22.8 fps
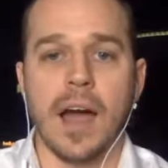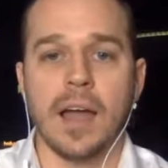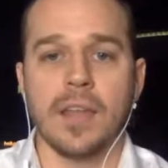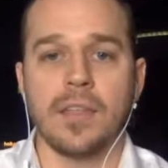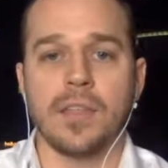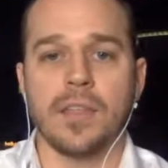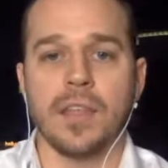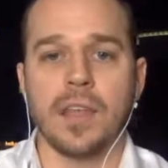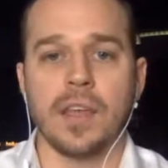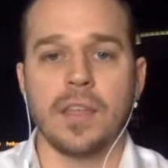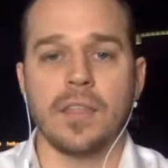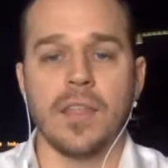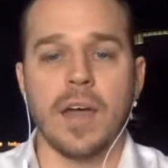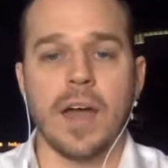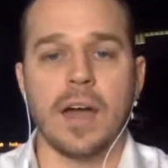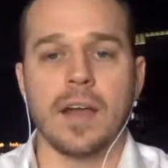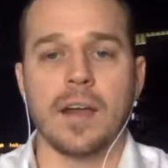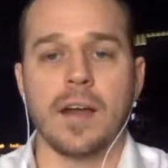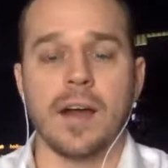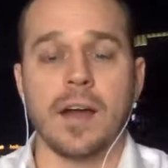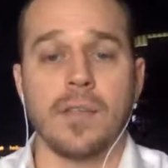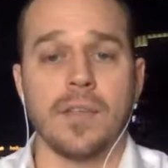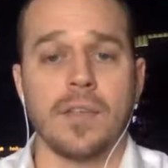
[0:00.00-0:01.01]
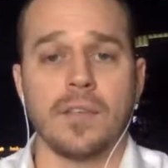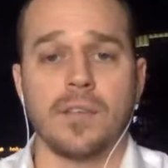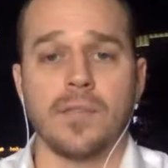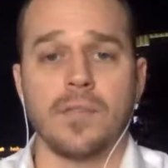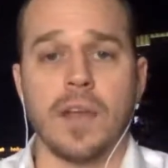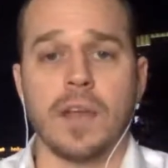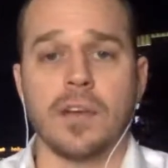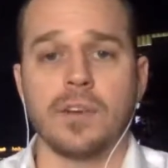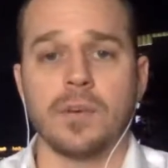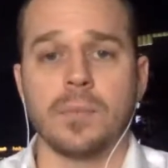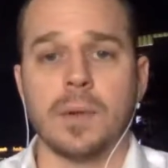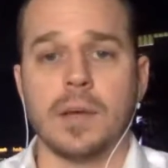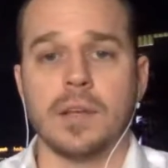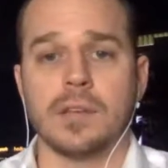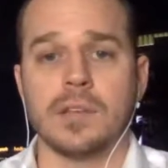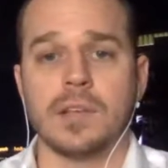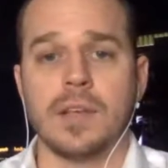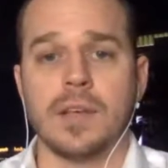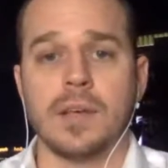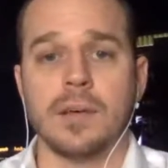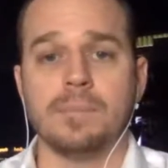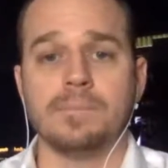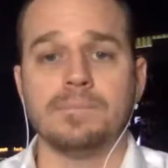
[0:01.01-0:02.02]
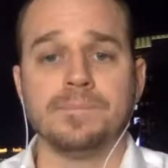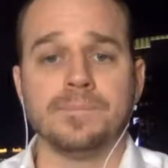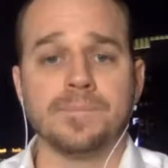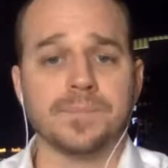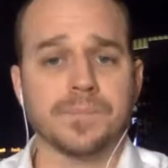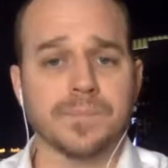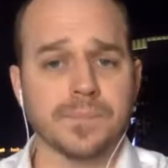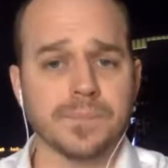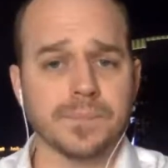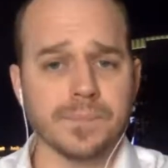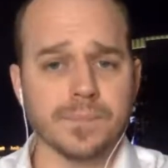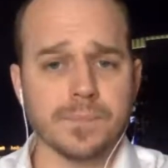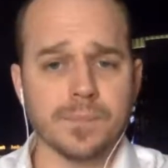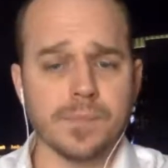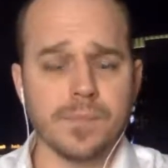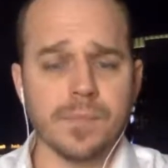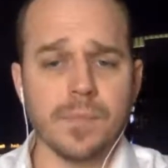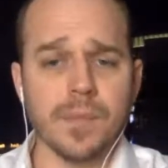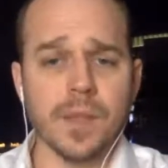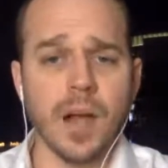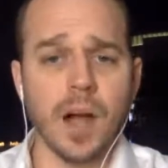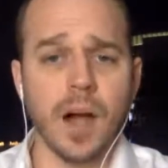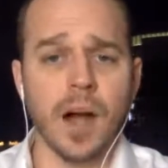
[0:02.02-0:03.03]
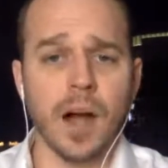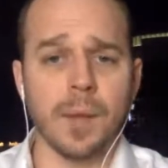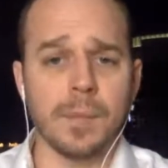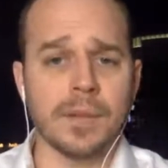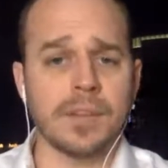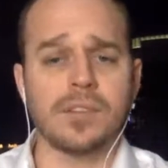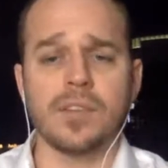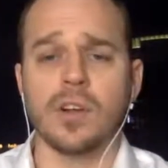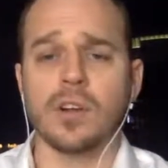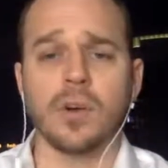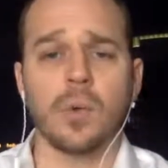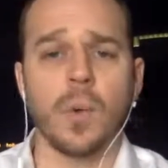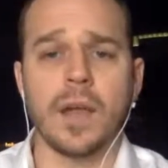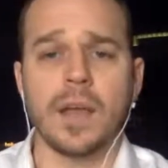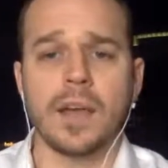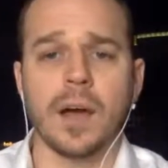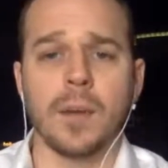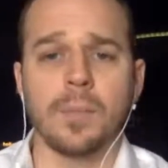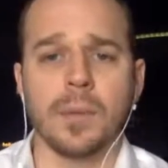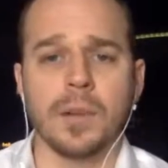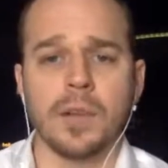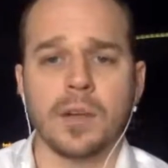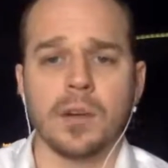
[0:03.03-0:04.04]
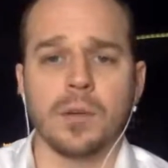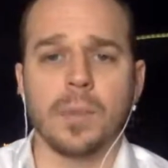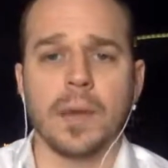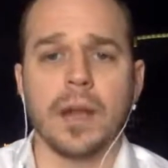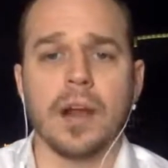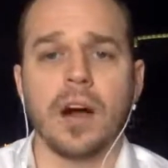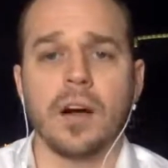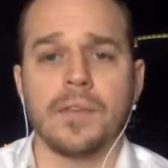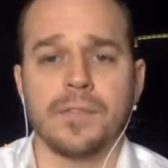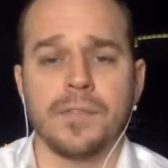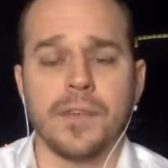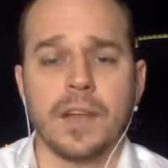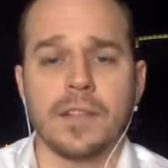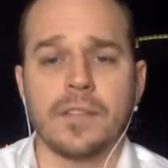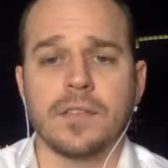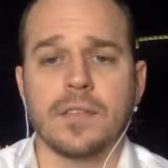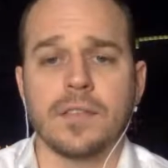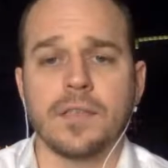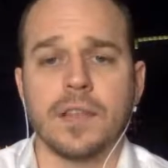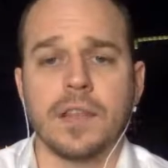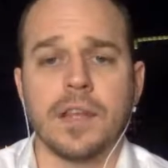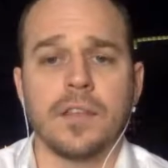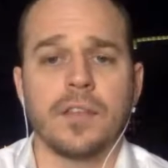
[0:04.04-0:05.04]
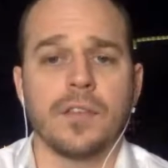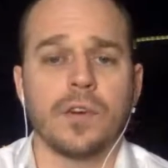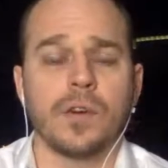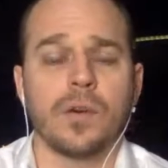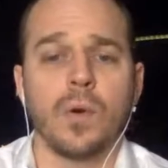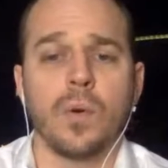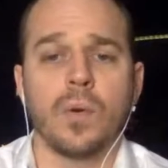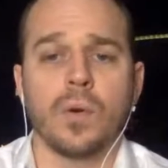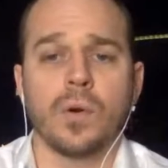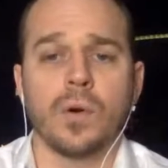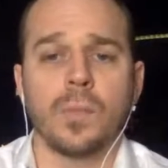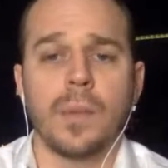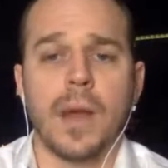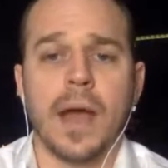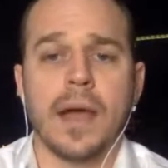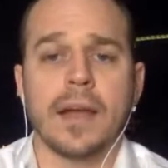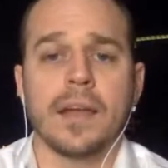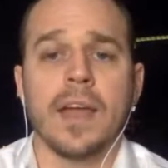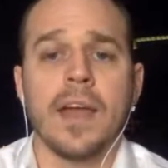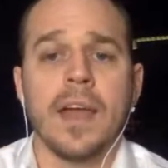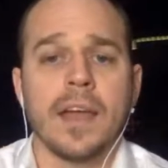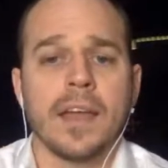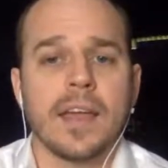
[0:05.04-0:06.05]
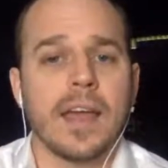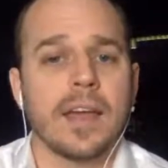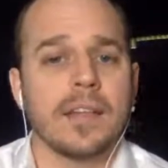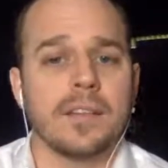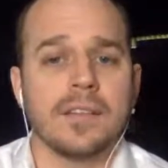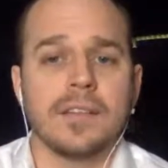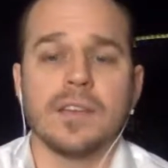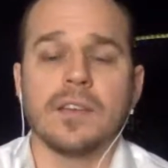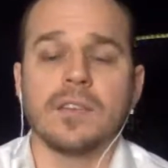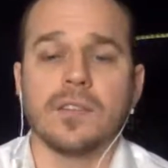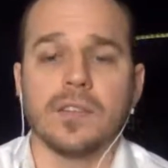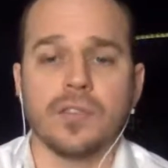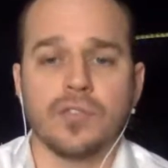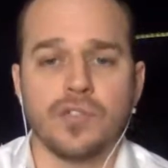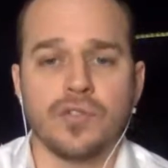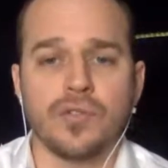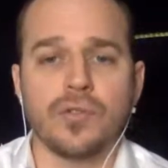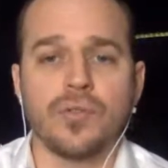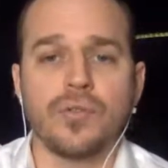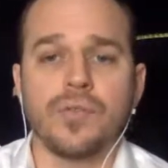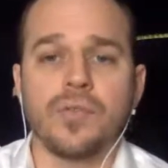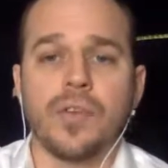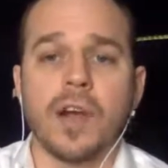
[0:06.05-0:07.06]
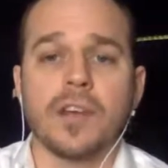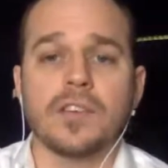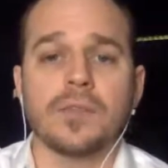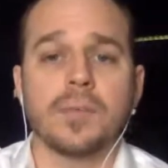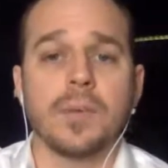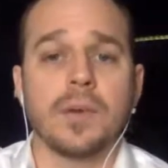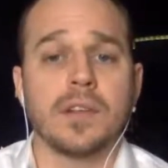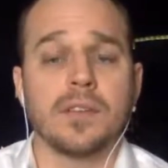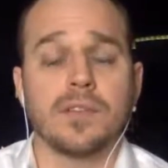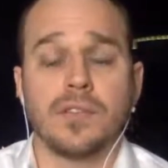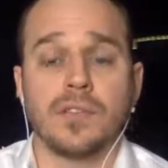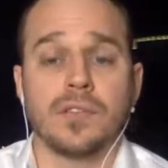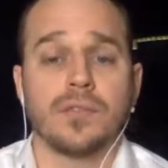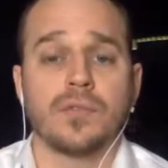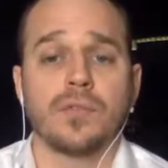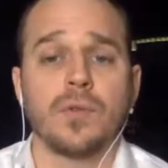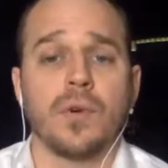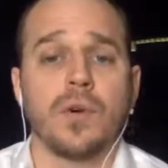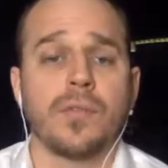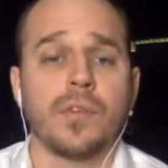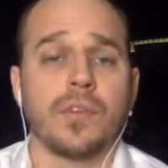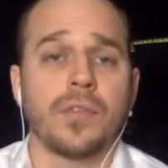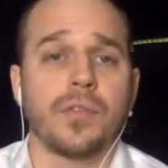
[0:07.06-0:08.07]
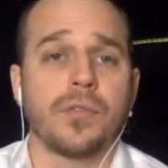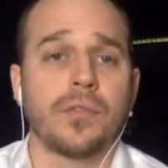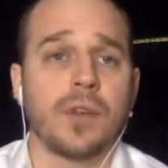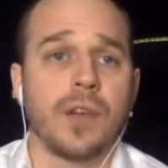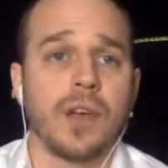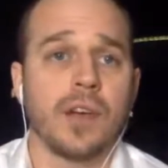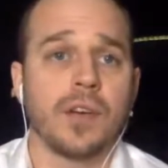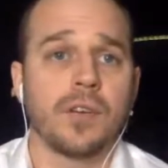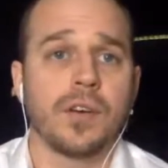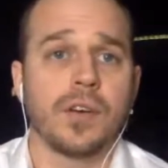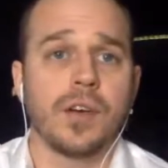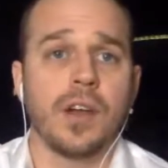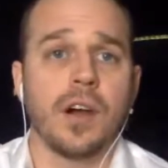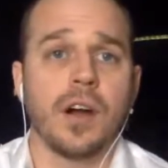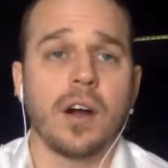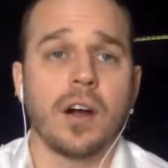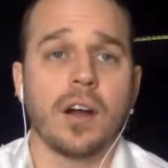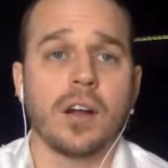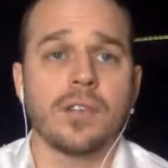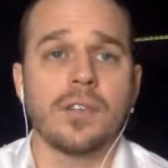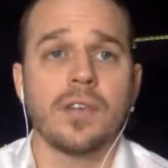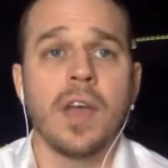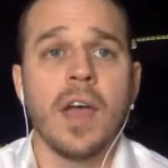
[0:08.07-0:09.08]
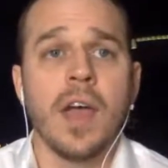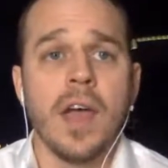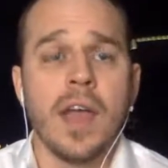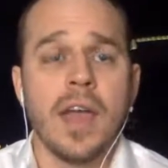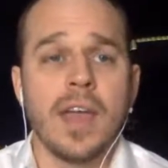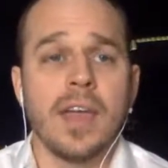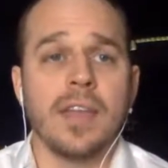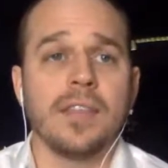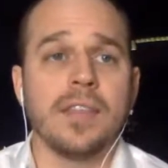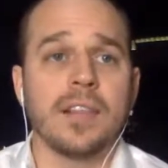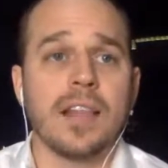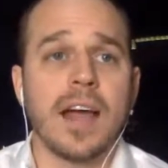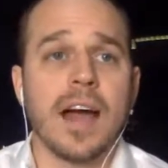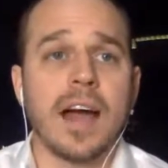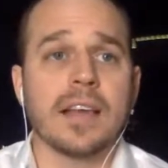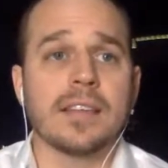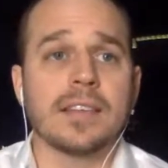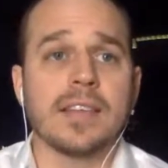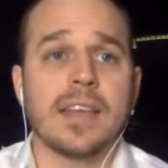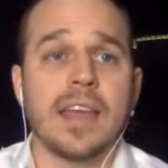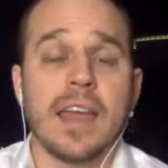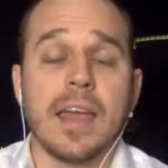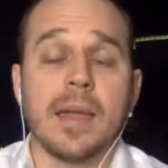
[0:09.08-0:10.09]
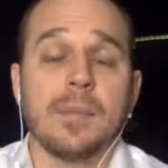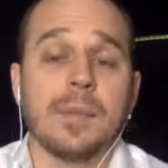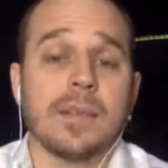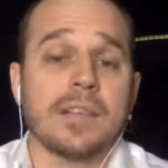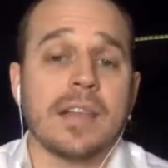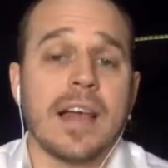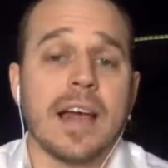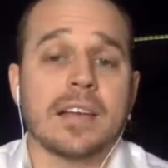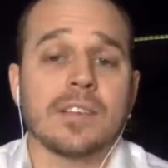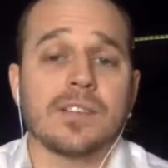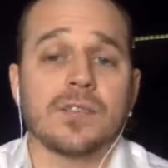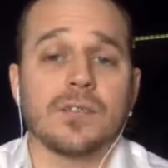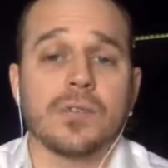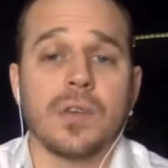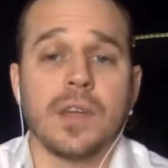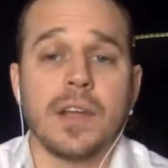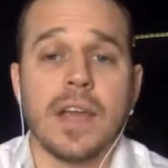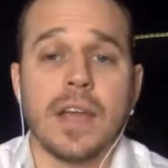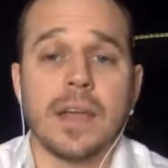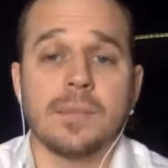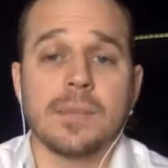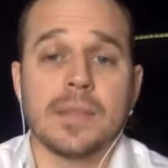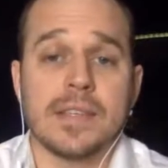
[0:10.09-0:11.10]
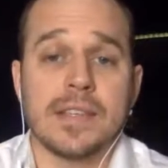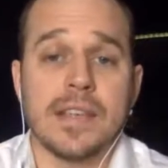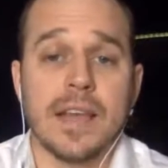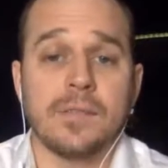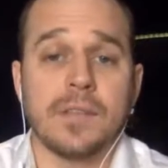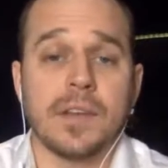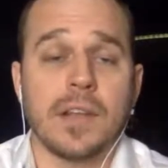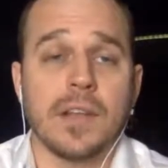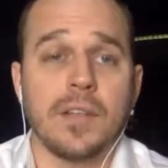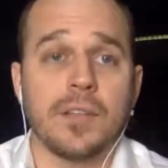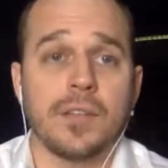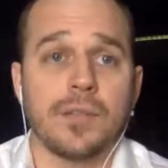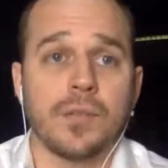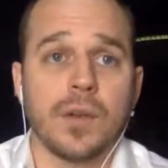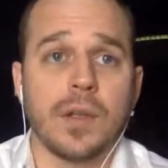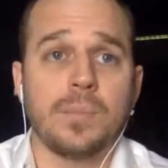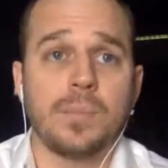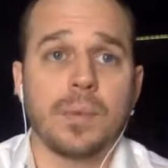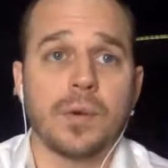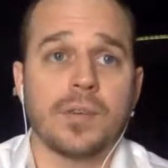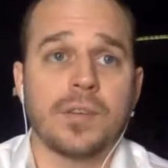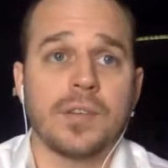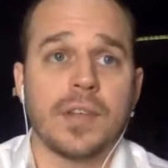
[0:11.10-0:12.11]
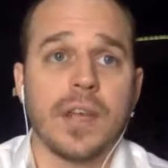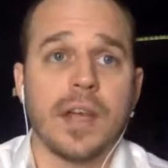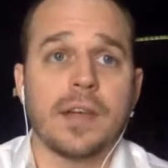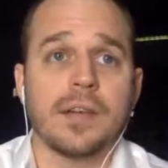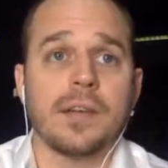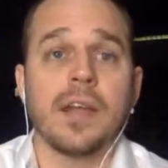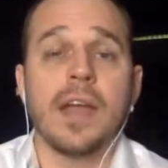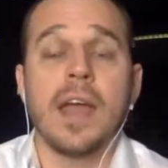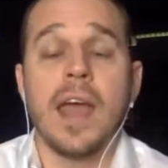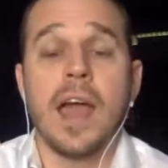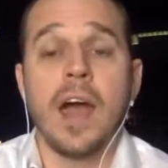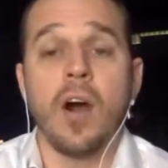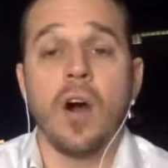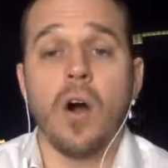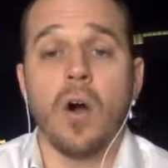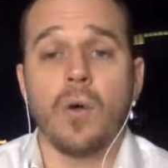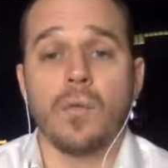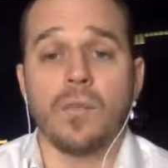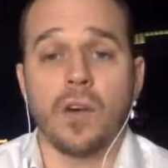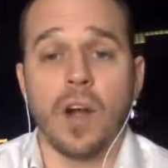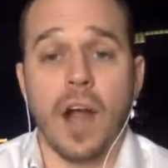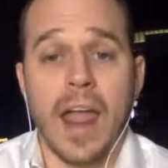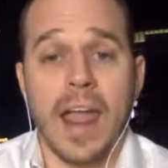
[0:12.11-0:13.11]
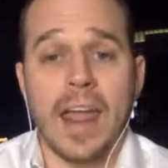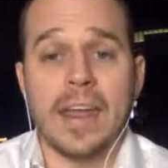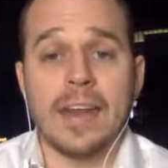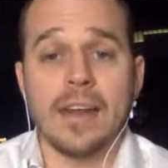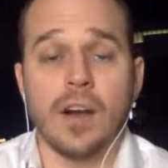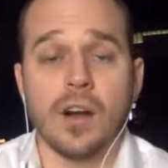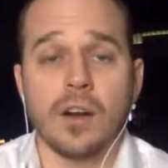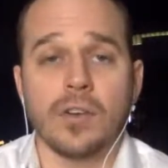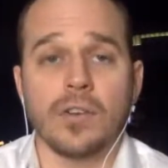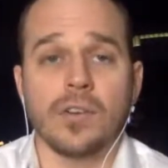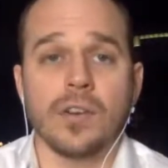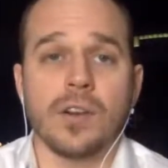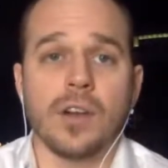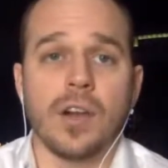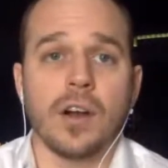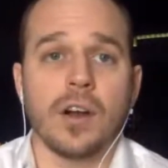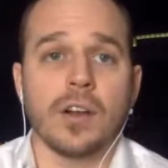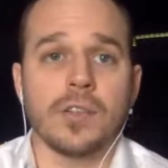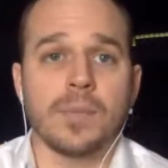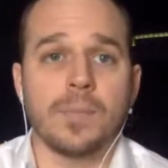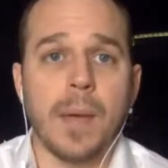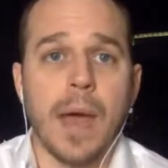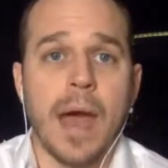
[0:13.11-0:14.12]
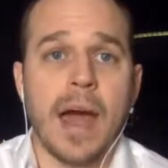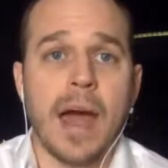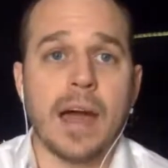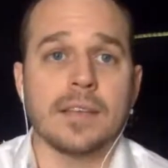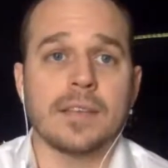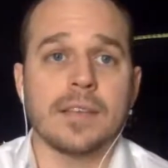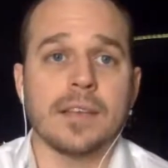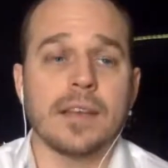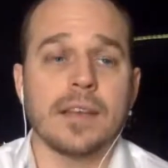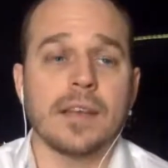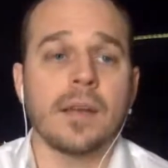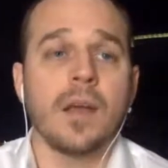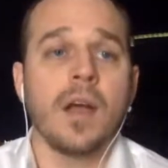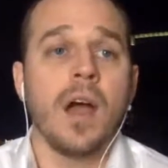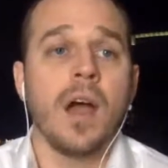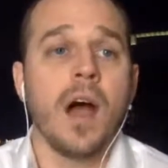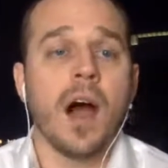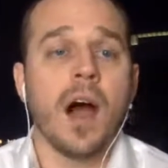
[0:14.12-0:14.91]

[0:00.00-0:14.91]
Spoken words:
I think that this Vanderbilt team is starting to wake up a little bit offensively. Their quarterback, Ken Seals, a true freshman, is just threw over 300 yards in the last game. His last 3 games, 73%. Over 800 yards passing.